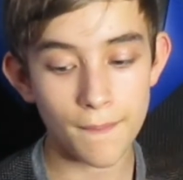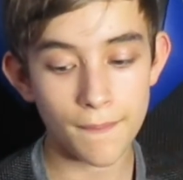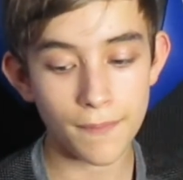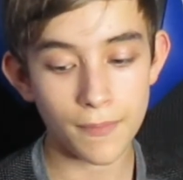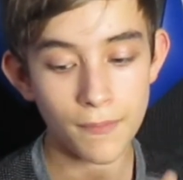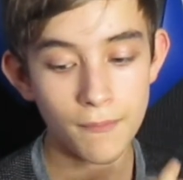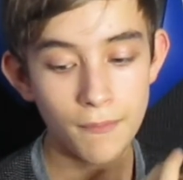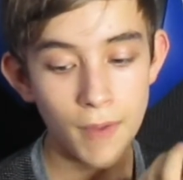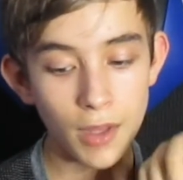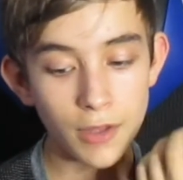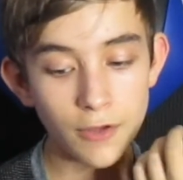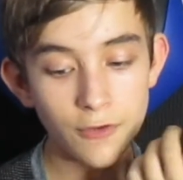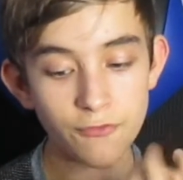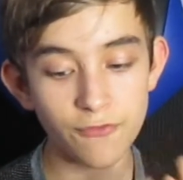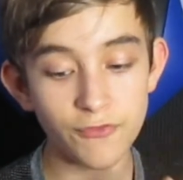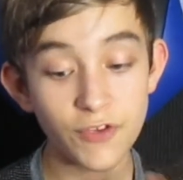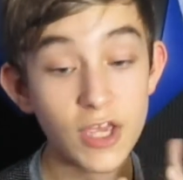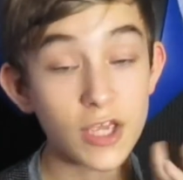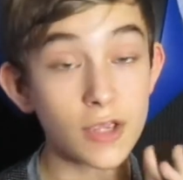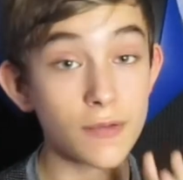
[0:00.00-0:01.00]

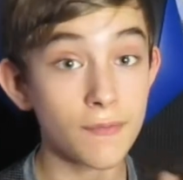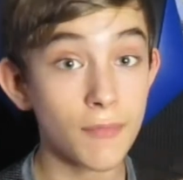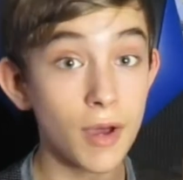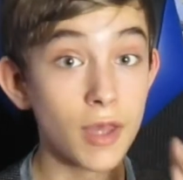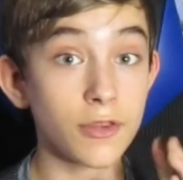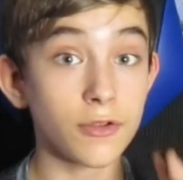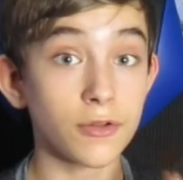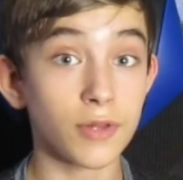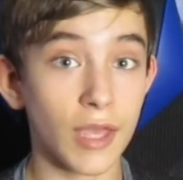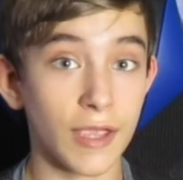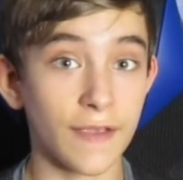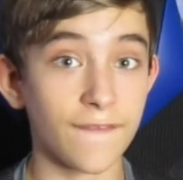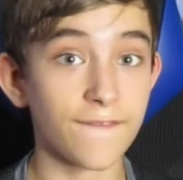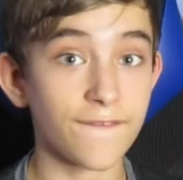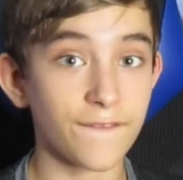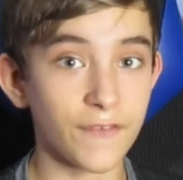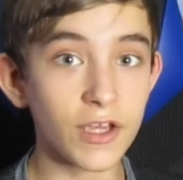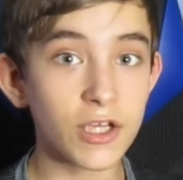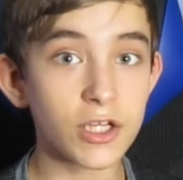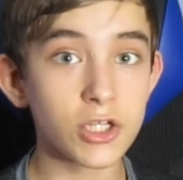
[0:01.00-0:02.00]
Mother like
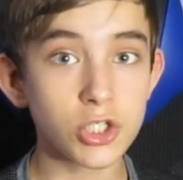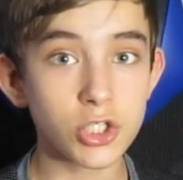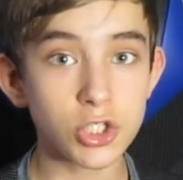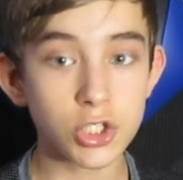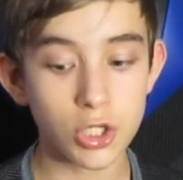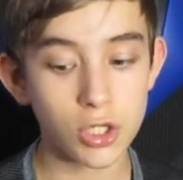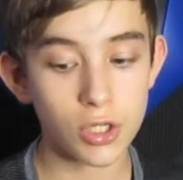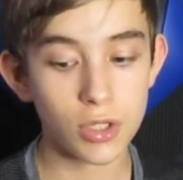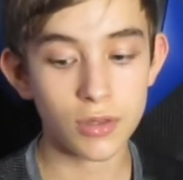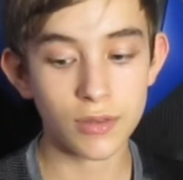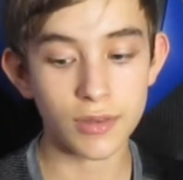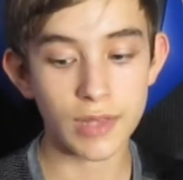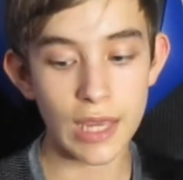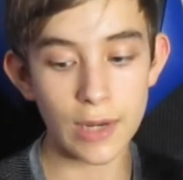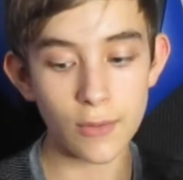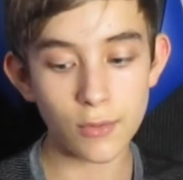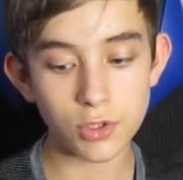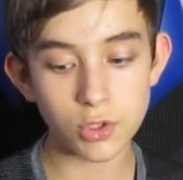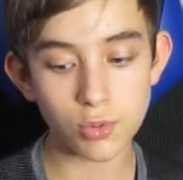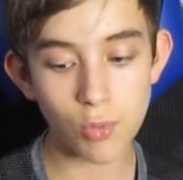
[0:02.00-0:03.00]
fish, they
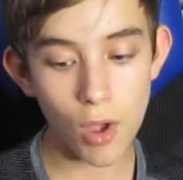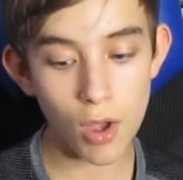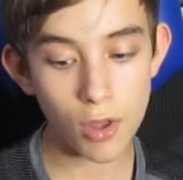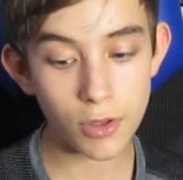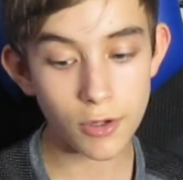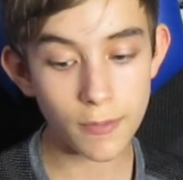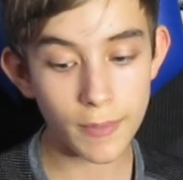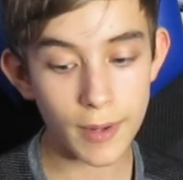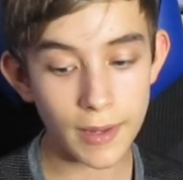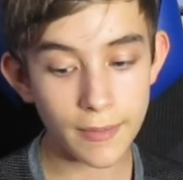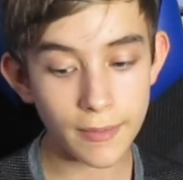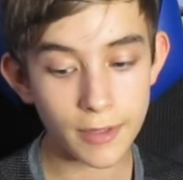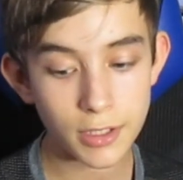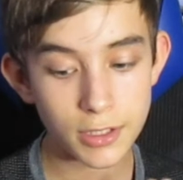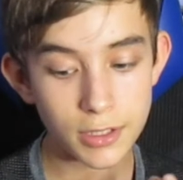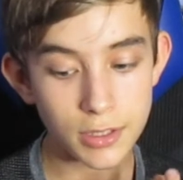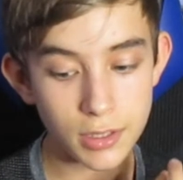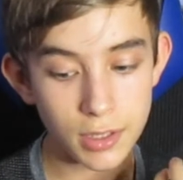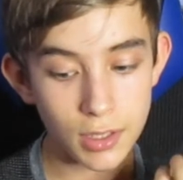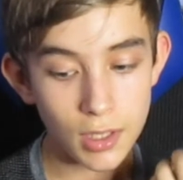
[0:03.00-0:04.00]
will swallow their
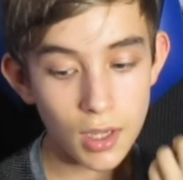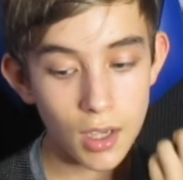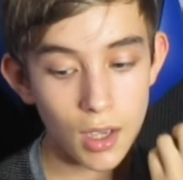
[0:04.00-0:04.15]
babies